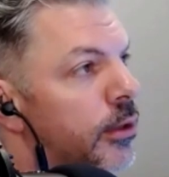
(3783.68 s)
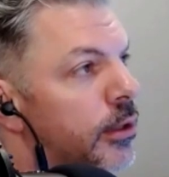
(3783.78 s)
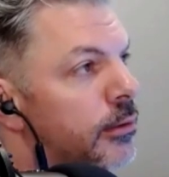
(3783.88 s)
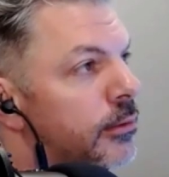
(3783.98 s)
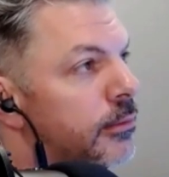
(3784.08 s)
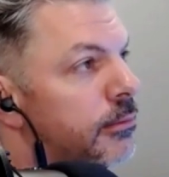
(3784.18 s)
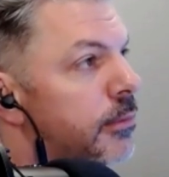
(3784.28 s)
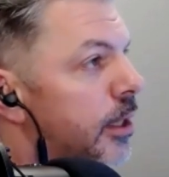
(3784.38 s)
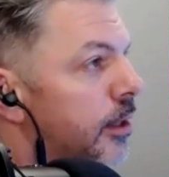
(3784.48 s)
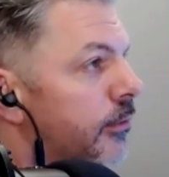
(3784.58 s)
three.
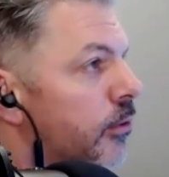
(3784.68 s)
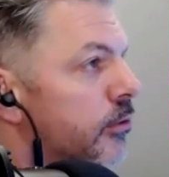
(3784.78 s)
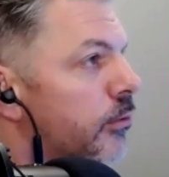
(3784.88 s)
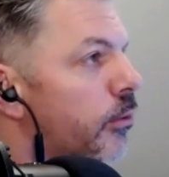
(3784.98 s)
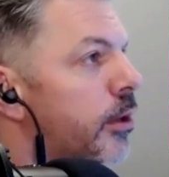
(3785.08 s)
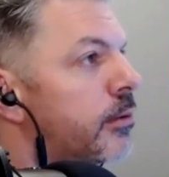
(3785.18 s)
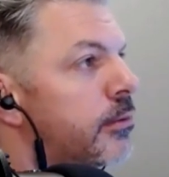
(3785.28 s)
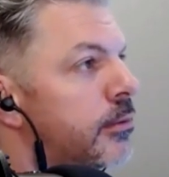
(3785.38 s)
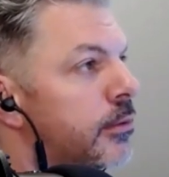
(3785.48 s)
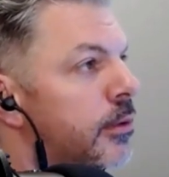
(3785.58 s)
Beginning, of course, with one,
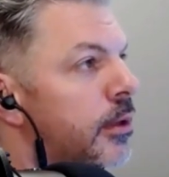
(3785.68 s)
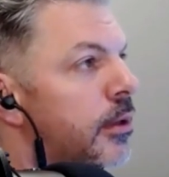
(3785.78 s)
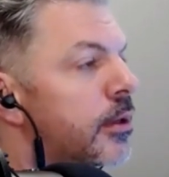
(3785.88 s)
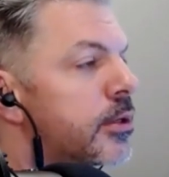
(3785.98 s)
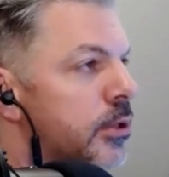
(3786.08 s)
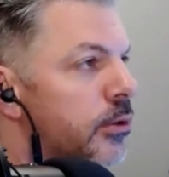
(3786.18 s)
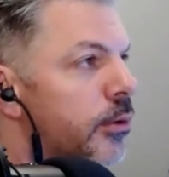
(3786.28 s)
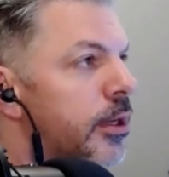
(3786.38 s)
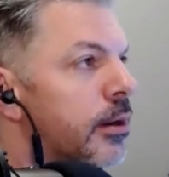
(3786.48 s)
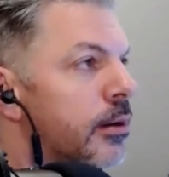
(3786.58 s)
because you're the
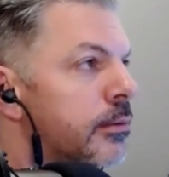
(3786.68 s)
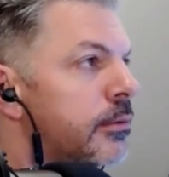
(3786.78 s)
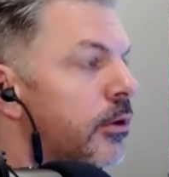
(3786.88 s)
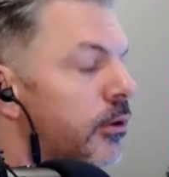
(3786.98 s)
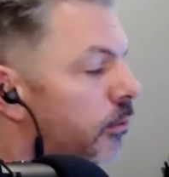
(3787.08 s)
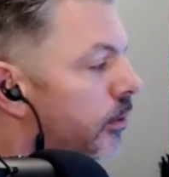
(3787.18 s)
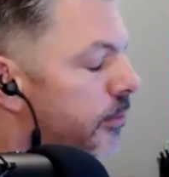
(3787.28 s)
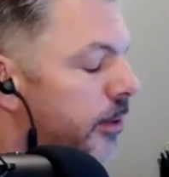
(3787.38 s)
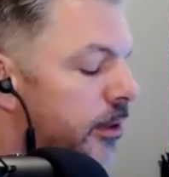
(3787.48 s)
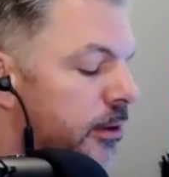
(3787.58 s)
one, Garen. You're the one
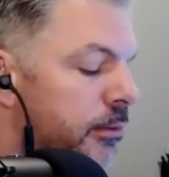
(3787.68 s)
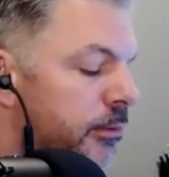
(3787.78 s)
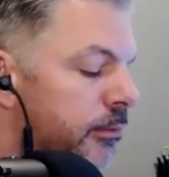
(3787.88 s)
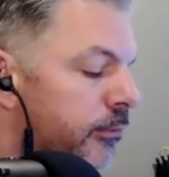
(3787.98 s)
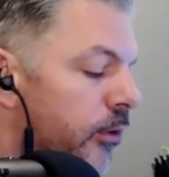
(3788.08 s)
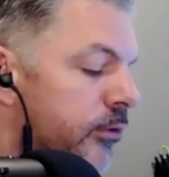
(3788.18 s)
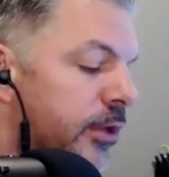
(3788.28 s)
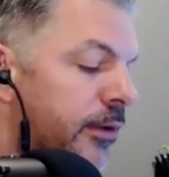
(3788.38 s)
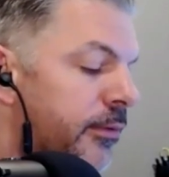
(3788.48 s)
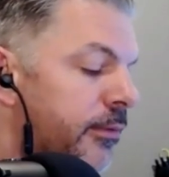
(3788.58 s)
that's been there for
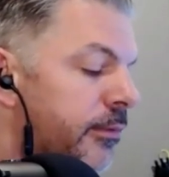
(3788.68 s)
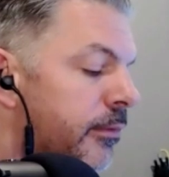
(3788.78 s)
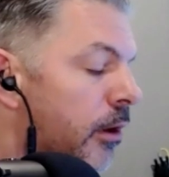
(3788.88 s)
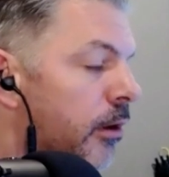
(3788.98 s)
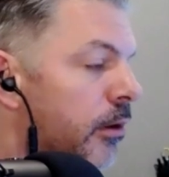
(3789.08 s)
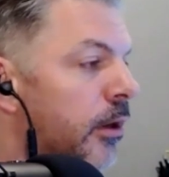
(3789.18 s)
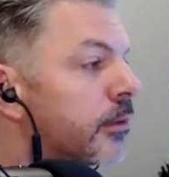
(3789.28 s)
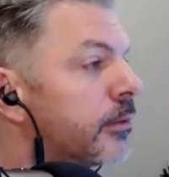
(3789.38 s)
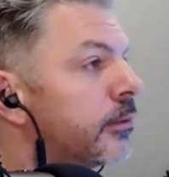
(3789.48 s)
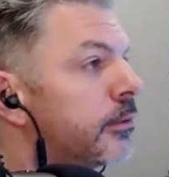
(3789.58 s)
yourself all along,
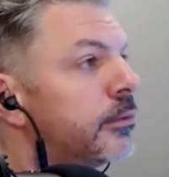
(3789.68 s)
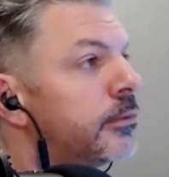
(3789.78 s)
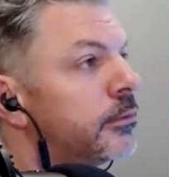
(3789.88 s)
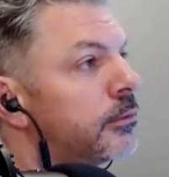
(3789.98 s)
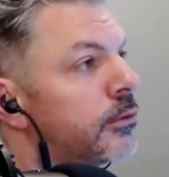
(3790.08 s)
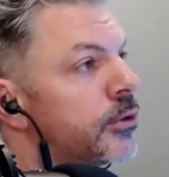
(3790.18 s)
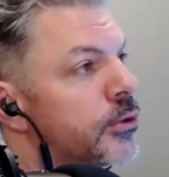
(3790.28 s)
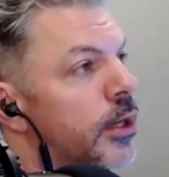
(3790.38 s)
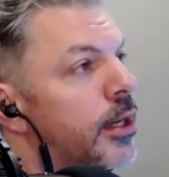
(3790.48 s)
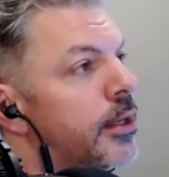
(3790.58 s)

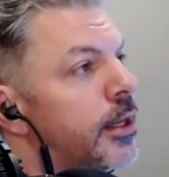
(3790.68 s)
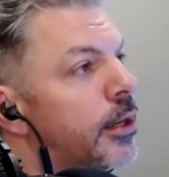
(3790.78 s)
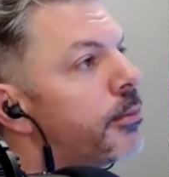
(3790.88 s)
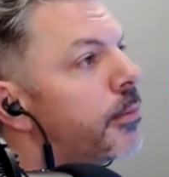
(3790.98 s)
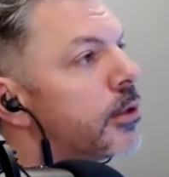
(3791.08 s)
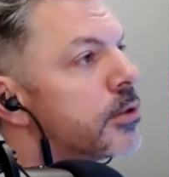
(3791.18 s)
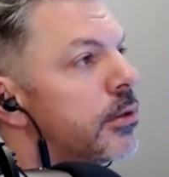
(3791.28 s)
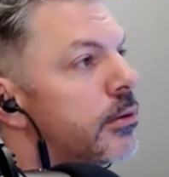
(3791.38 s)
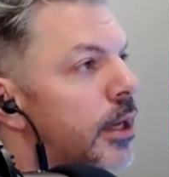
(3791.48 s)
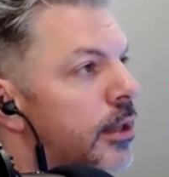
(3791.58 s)
trying to help make sure
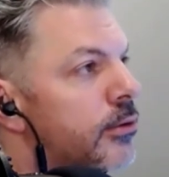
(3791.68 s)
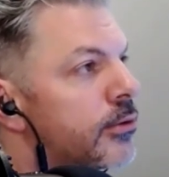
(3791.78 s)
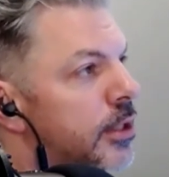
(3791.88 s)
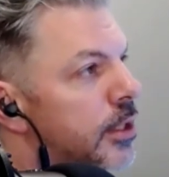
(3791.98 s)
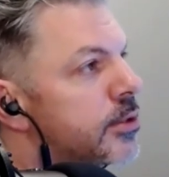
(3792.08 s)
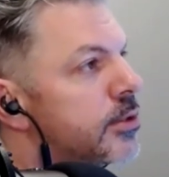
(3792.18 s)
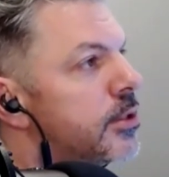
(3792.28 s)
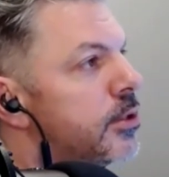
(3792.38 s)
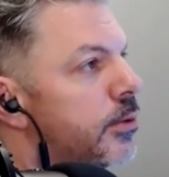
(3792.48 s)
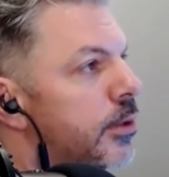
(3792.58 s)
you had those connections
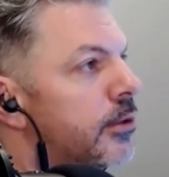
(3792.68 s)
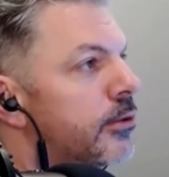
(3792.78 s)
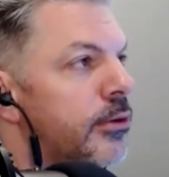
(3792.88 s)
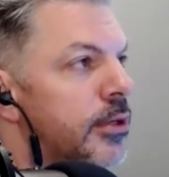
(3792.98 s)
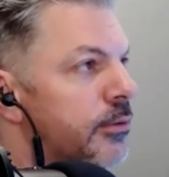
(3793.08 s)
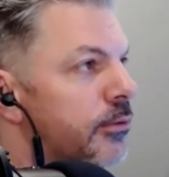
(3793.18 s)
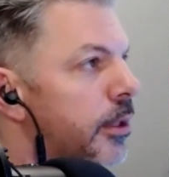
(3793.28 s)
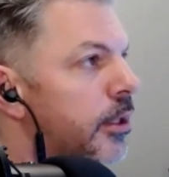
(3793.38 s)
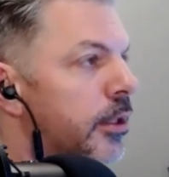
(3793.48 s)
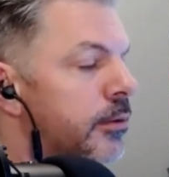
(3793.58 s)
that you needed so you never
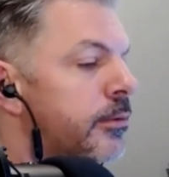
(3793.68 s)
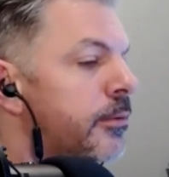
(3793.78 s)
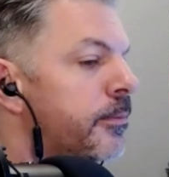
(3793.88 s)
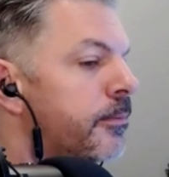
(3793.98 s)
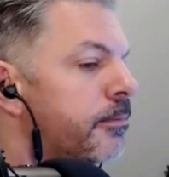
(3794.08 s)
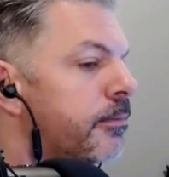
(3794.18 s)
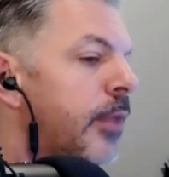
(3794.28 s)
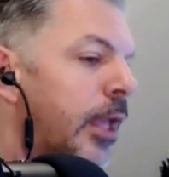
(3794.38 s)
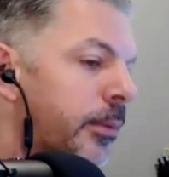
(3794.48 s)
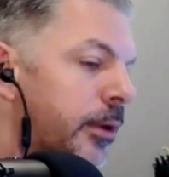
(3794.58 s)
be alone,
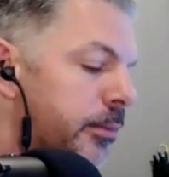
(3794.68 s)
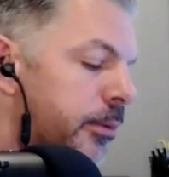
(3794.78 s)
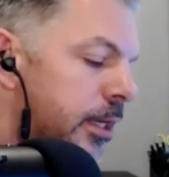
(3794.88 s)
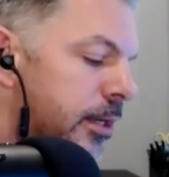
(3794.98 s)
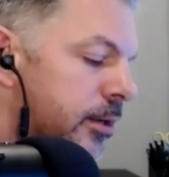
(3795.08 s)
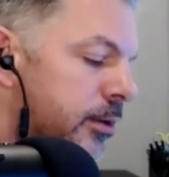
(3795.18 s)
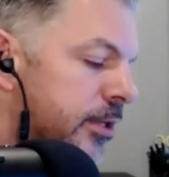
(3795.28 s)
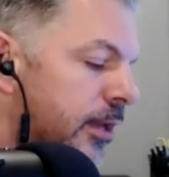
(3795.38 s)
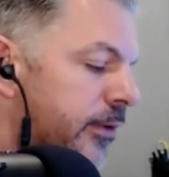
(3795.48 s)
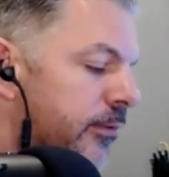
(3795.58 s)
helping and protecting
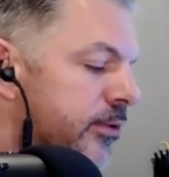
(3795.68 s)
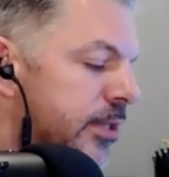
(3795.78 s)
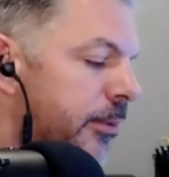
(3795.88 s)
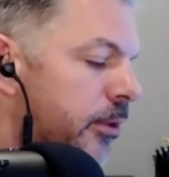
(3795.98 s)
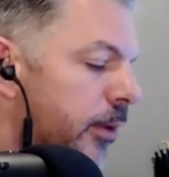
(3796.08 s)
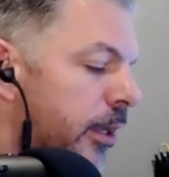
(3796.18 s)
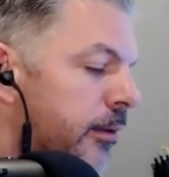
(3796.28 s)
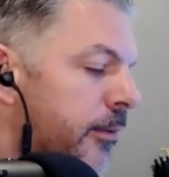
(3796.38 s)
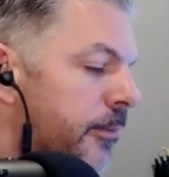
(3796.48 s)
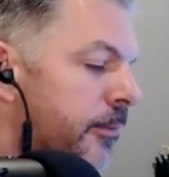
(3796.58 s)
yourself every step of the way.
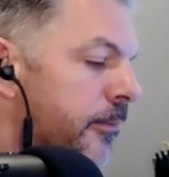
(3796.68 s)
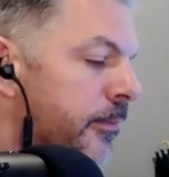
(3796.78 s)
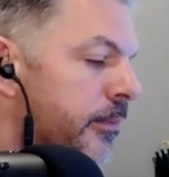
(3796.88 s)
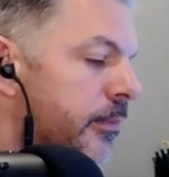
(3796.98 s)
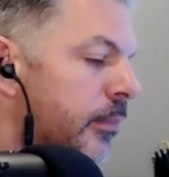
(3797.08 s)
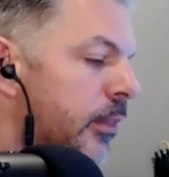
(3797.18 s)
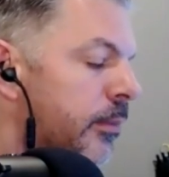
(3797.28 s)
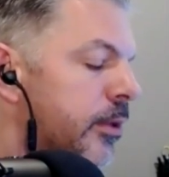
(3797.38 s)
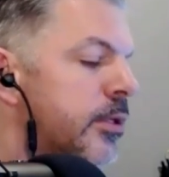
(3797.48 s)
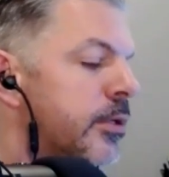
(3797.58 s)

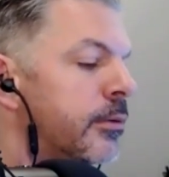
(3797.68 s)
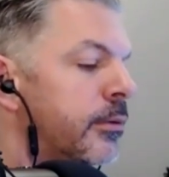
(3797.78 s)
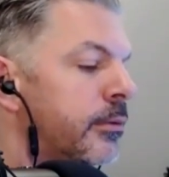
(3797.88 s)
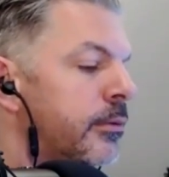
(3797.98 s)
But two,